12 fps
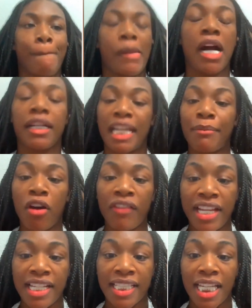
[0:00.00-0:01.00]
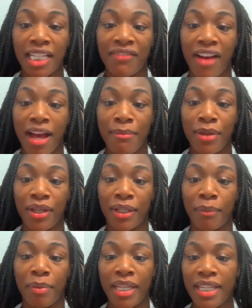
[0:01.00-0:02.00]
They both getting $75 million
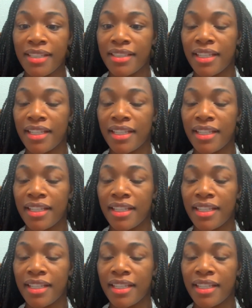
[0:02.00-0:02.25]
apiece,